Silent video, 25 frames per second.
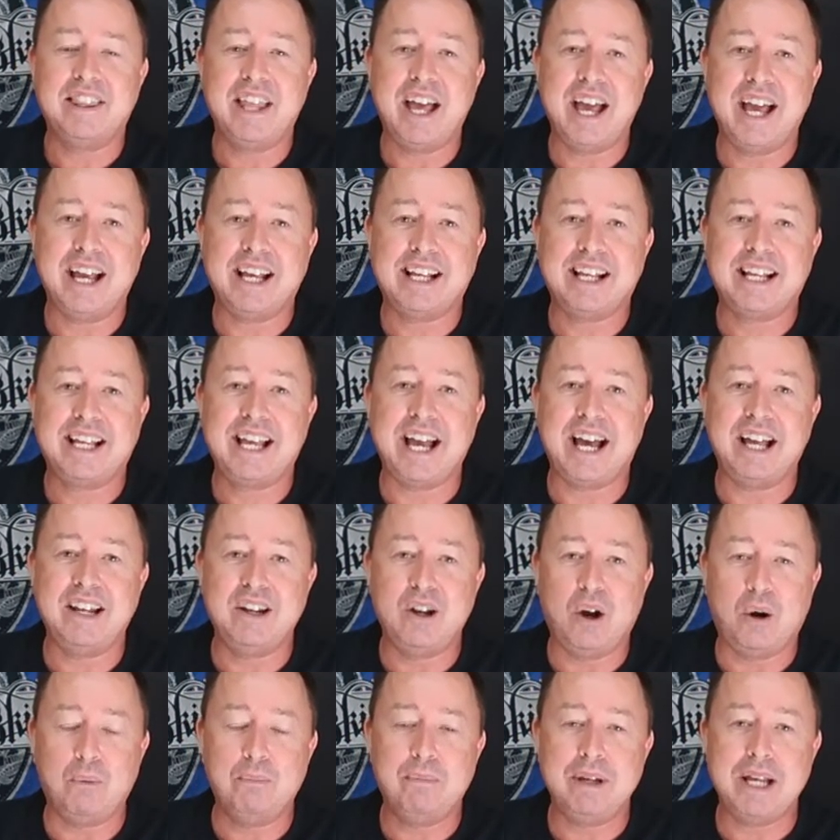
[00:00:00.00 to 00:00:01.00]
There
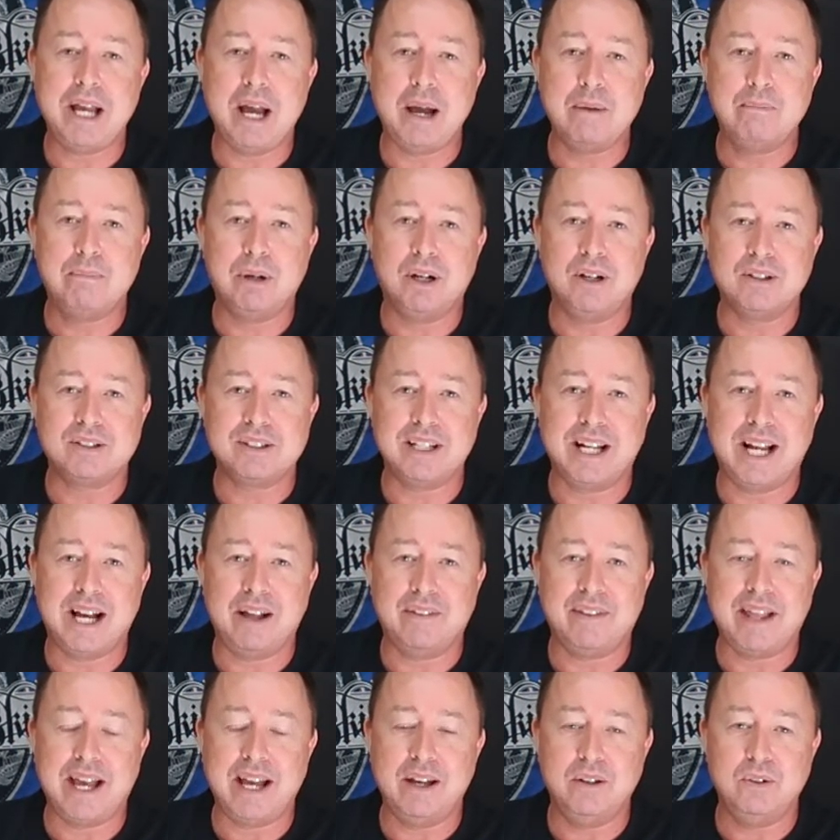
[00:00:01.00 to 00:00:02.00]
cannot be a person
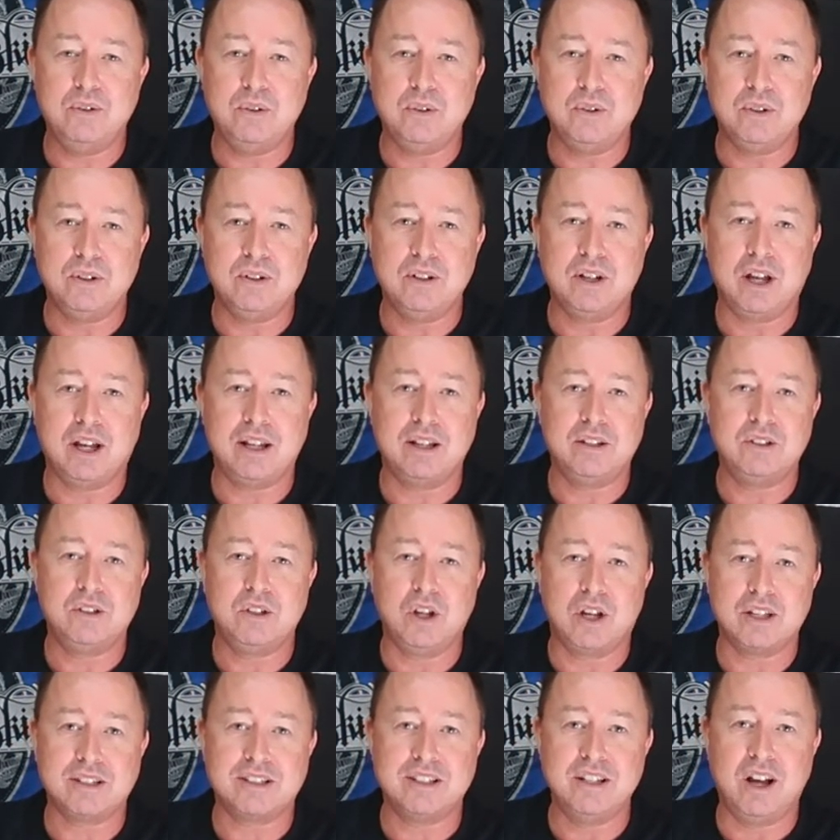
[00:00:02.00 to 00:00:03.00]
out there who
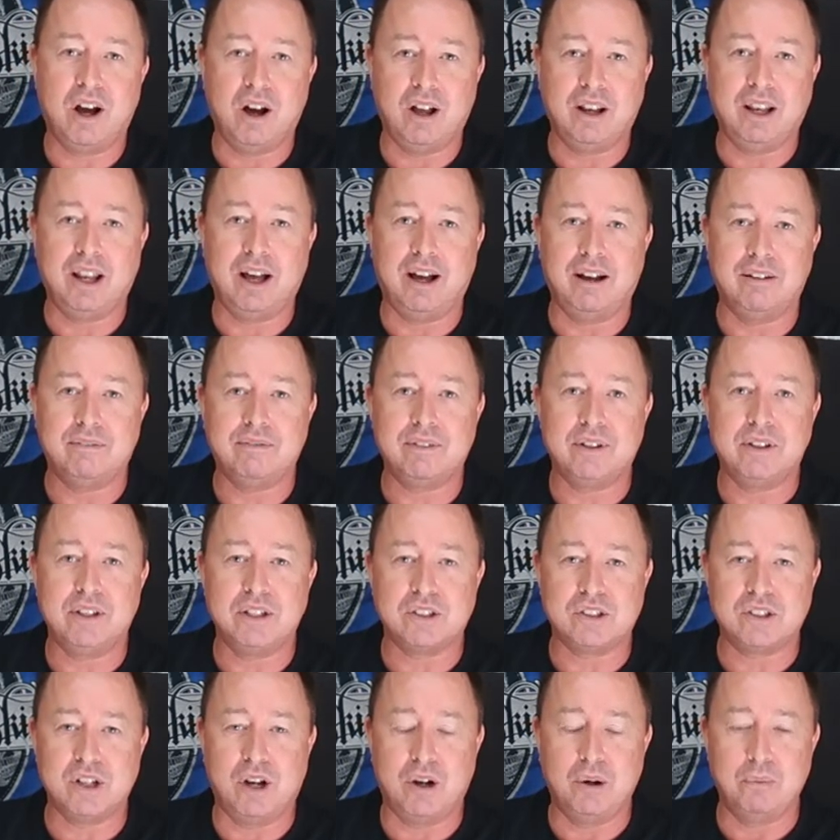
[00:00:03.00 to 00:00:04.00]
does not love
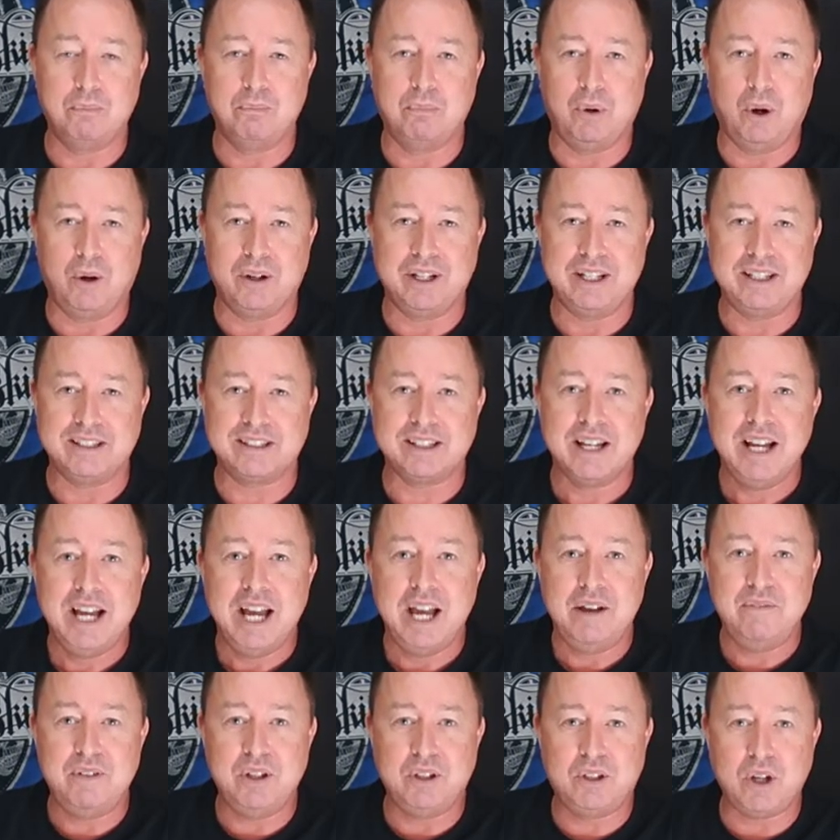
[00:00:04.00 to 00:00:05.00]
the song Bodies.
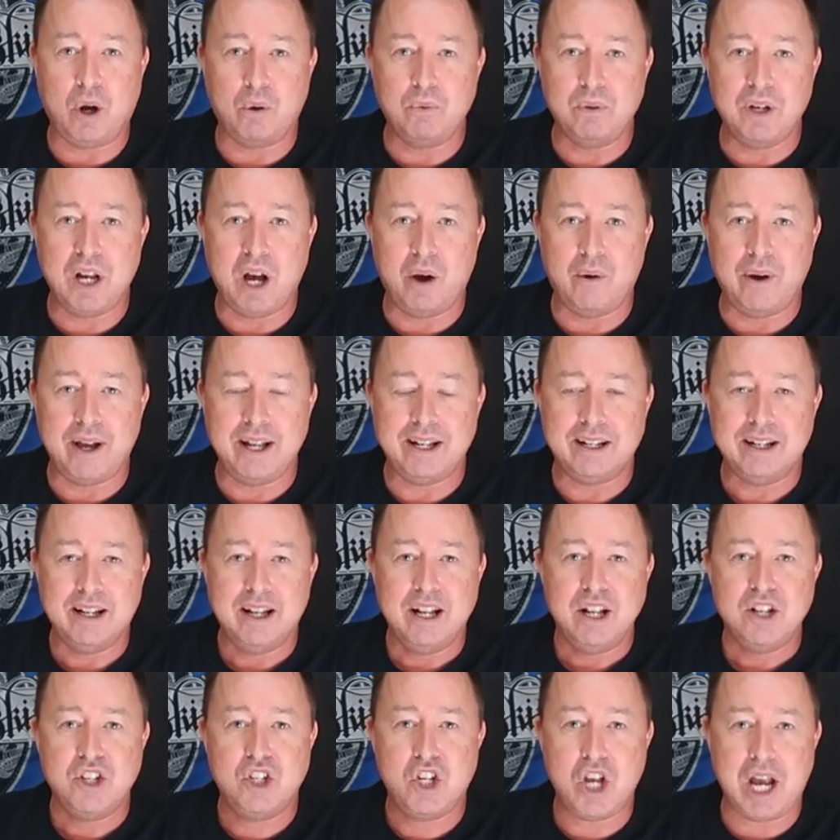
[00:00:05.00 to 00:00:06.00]
If you don't know it,
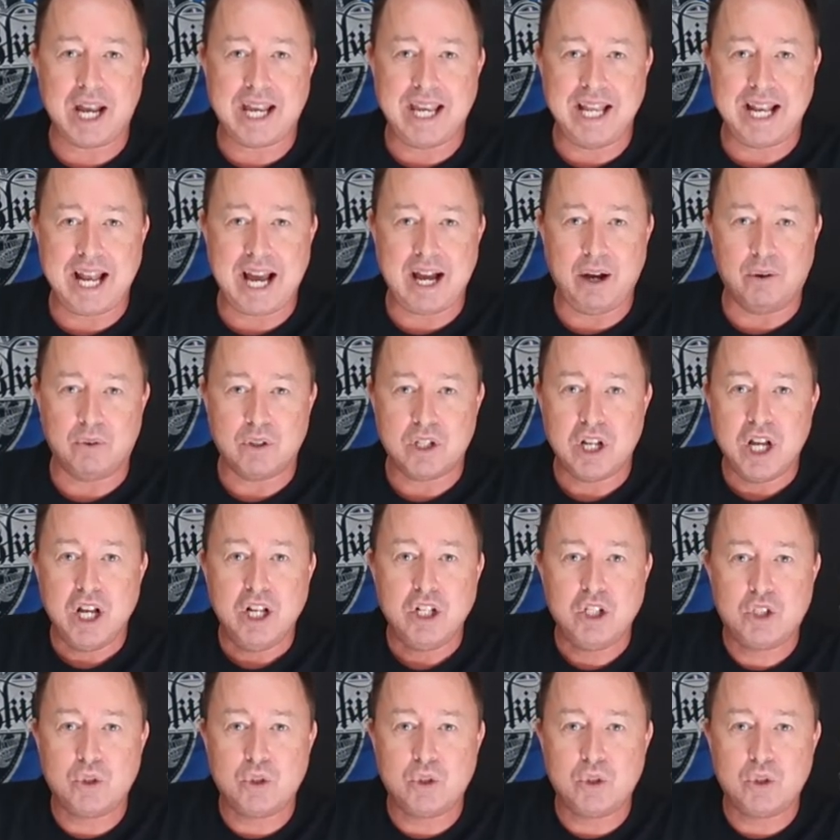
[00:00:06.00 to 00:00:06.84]
check it out.